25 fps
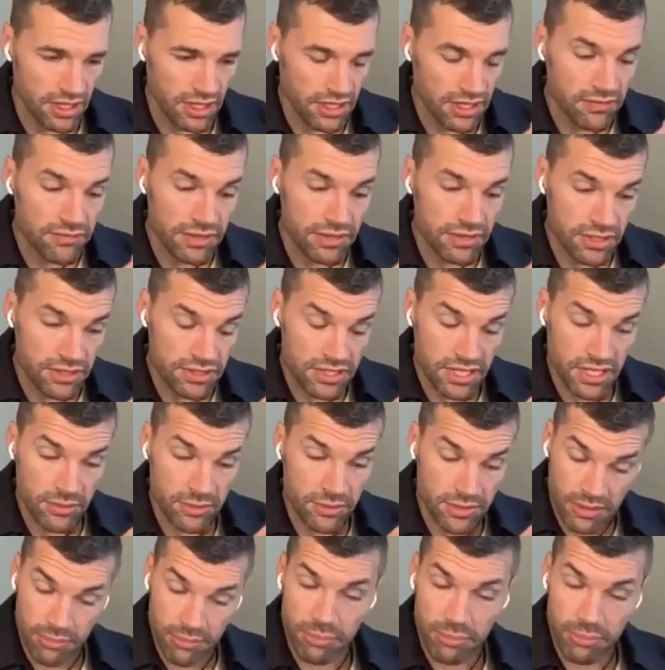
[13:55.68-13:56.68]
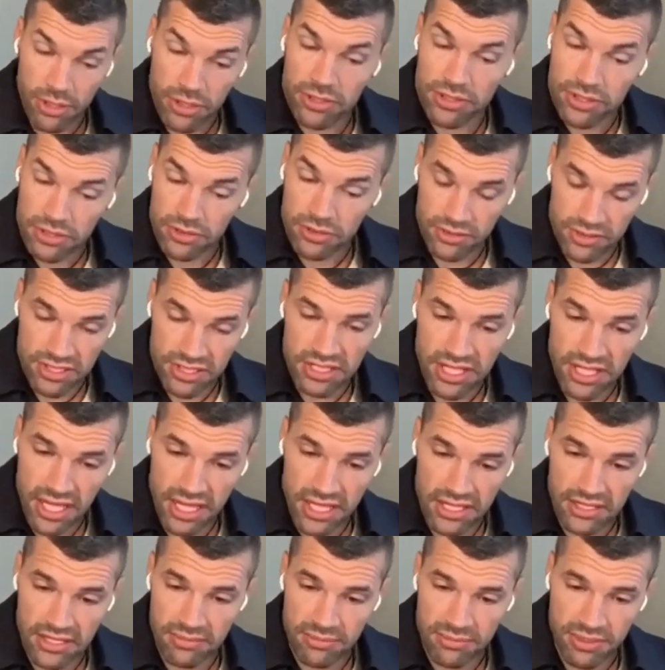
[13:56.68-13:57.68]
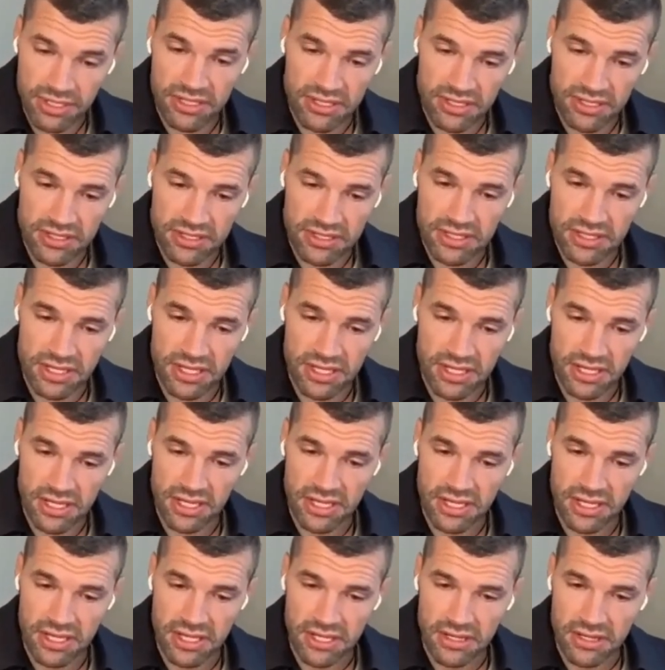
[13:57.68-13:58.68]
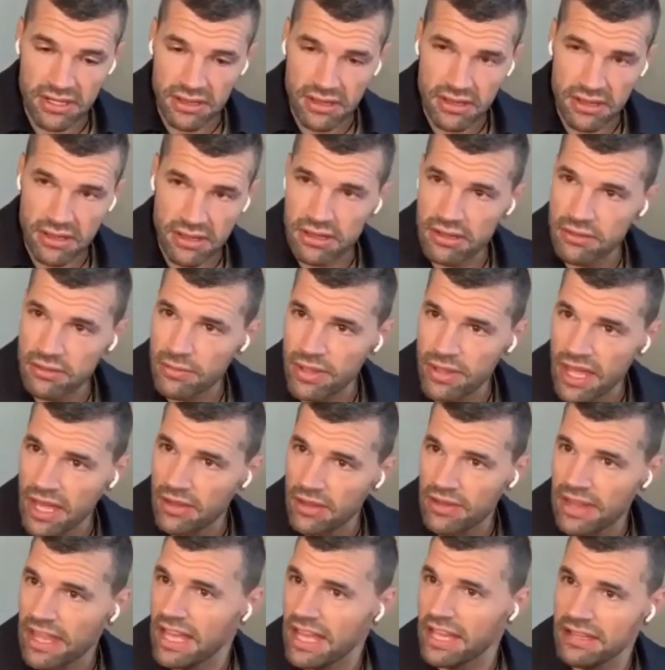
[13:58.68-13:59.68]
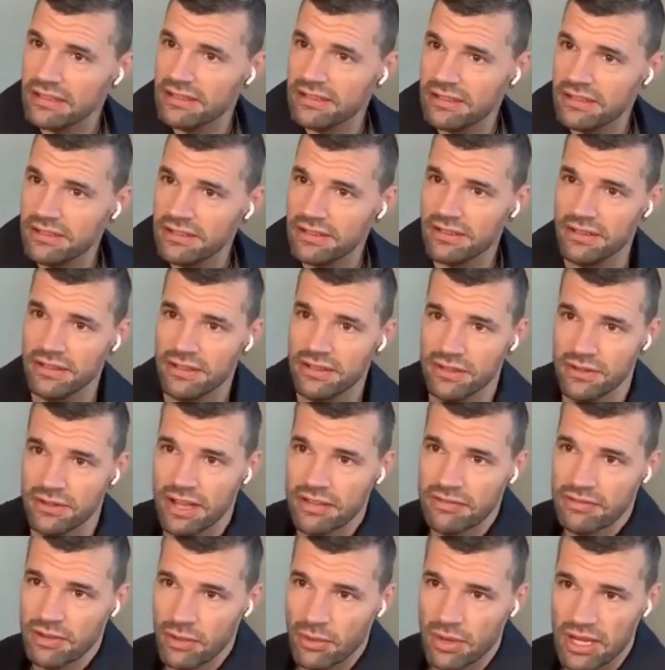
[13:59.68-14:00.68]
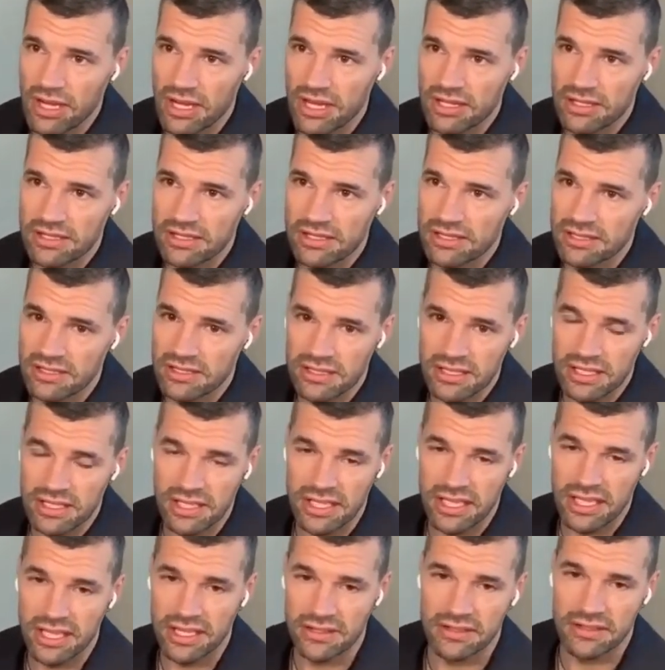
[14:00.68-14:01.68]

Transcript: the personal side, because without that, you have no art in